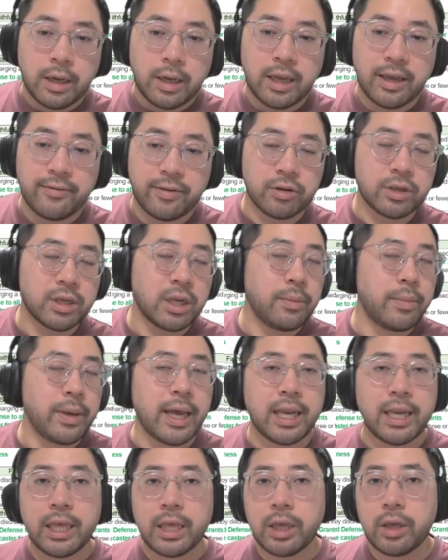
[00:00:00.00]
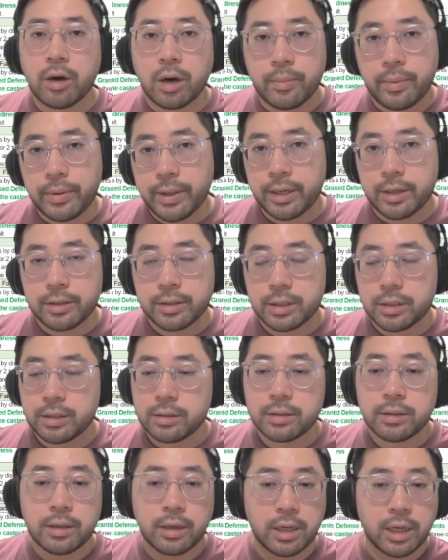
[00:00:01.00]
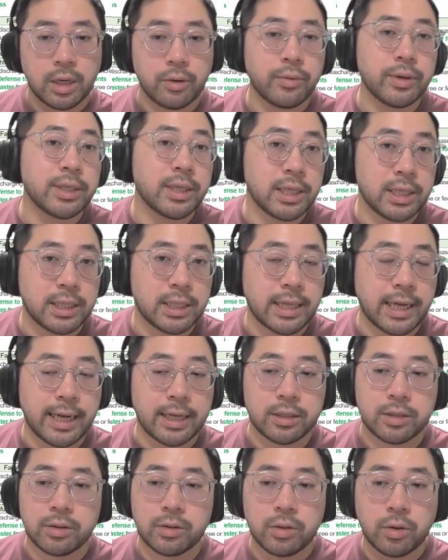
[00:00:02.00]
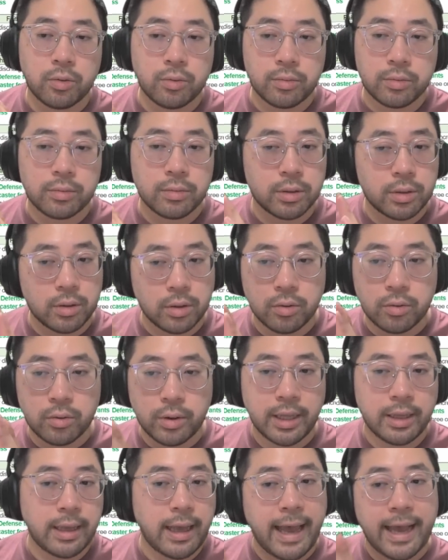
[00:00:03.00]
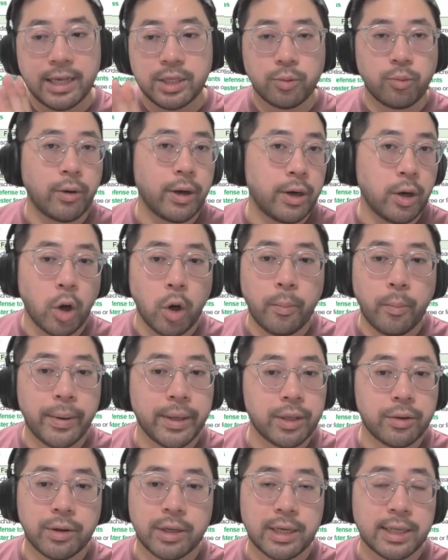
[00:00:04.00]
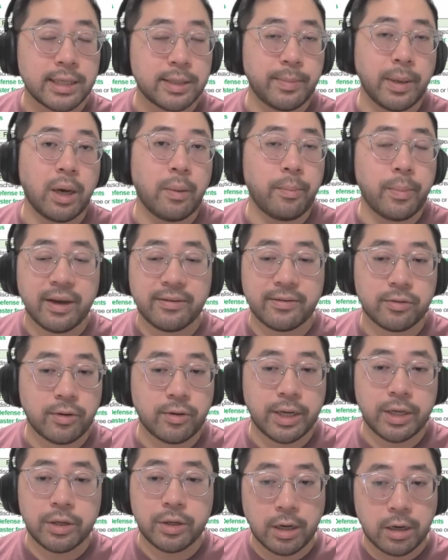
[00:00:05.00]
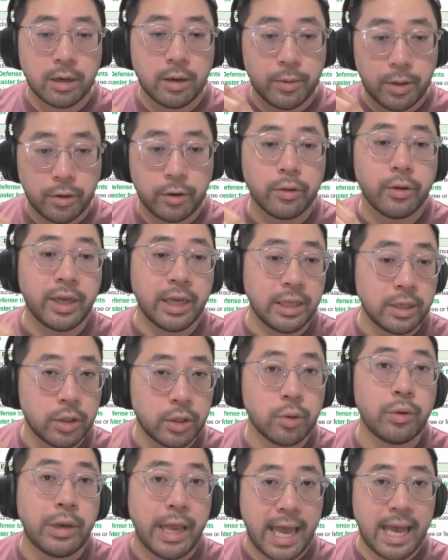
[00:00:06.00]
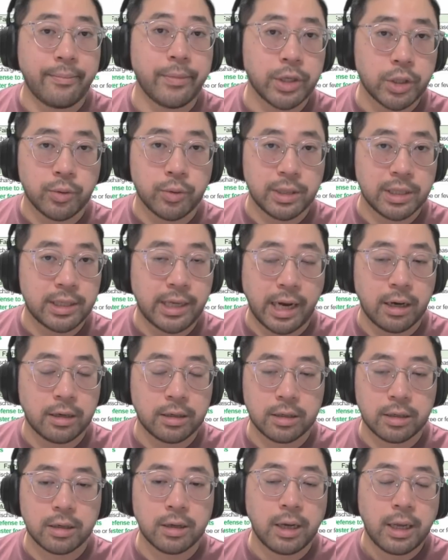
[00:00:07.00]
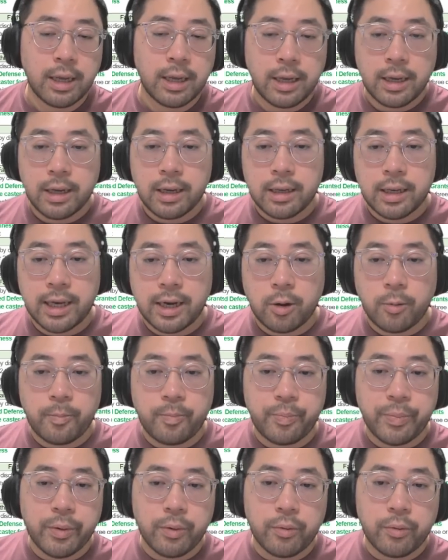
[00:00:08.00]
If there's going to be any ER players, they're going to resist that. So don't S1 hoping you can dispel buffs, right? You're looking to do damage with this character. Now,